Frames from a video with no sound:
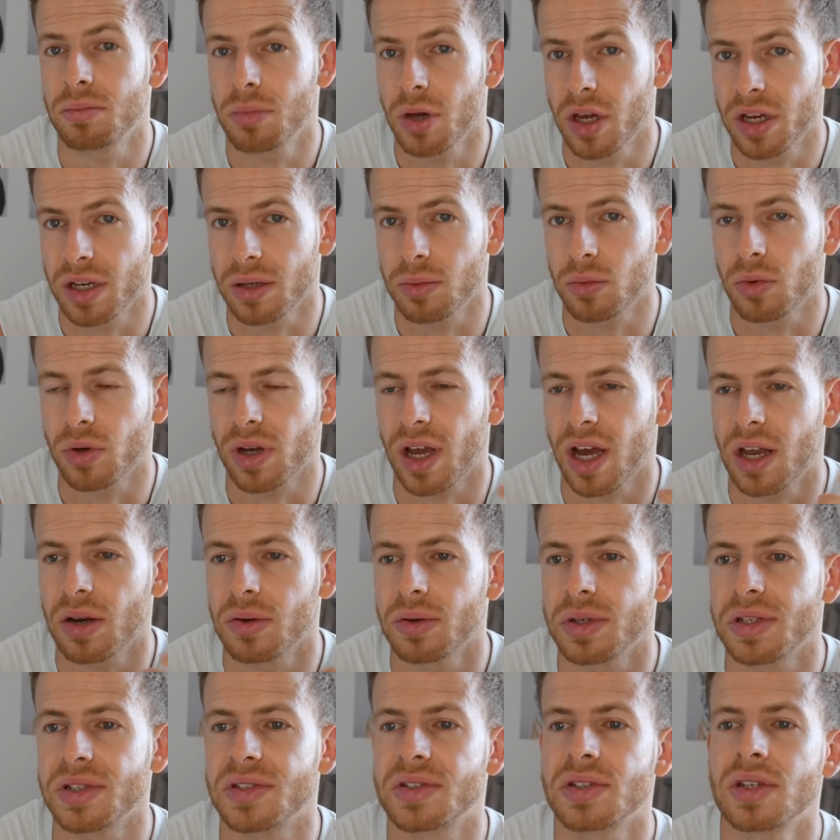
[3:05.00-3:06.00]
burning more
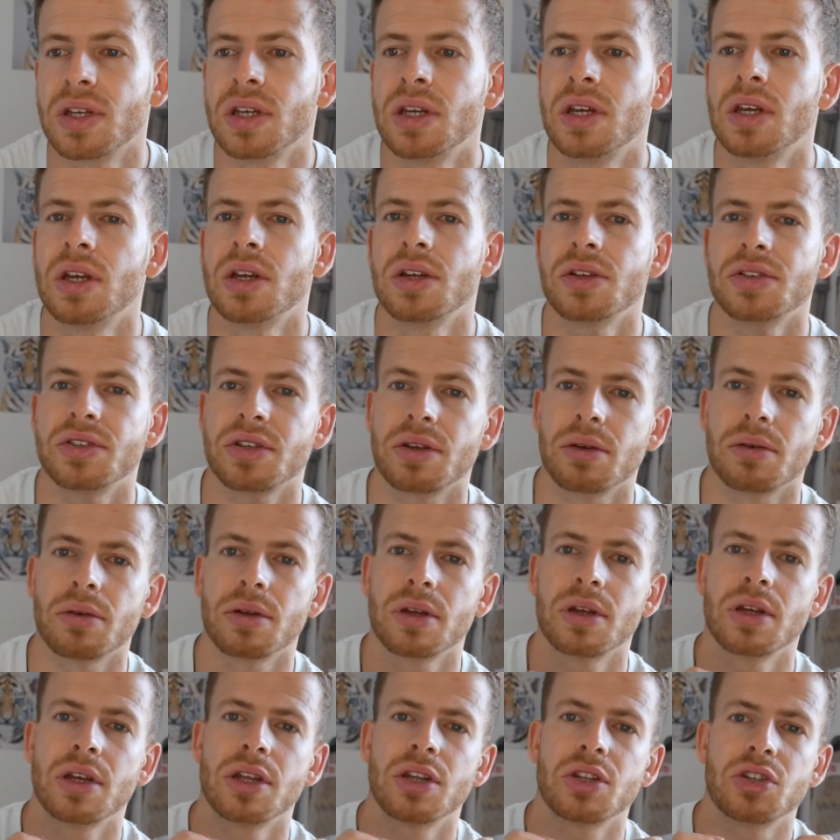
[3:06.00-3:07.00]
calories. So
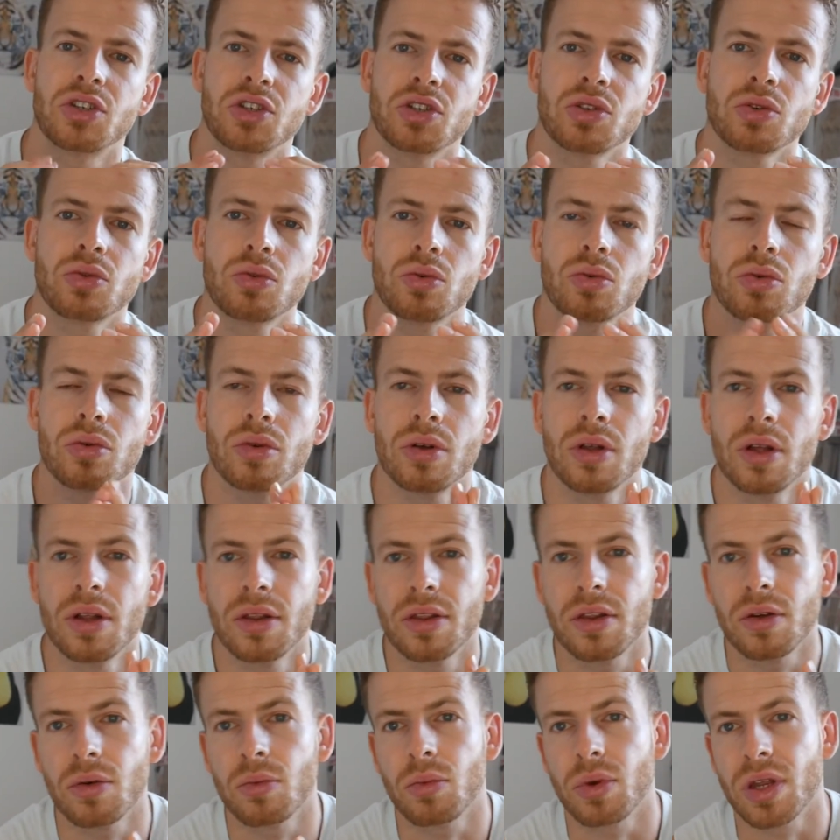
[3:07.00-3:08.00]
ensure
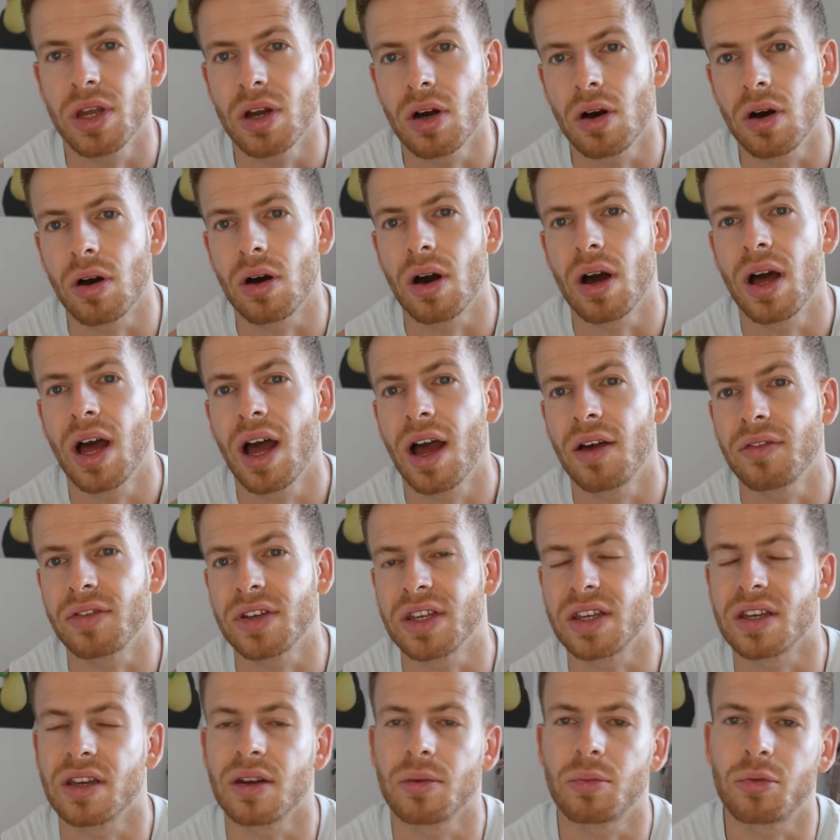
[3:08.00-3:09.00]
that we are
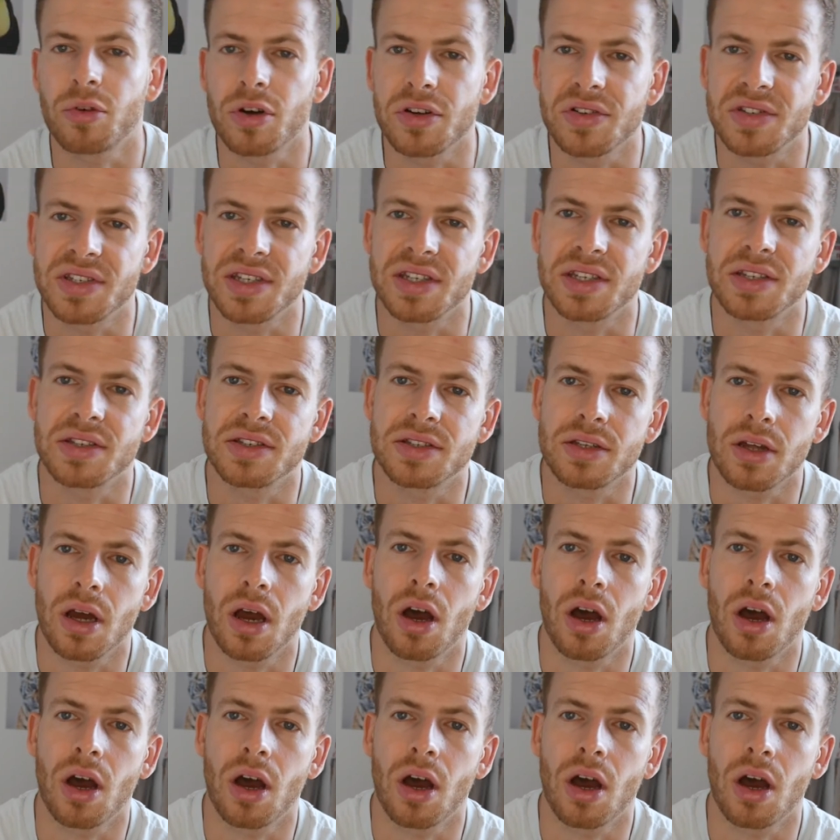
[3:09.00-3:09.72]
having a protein,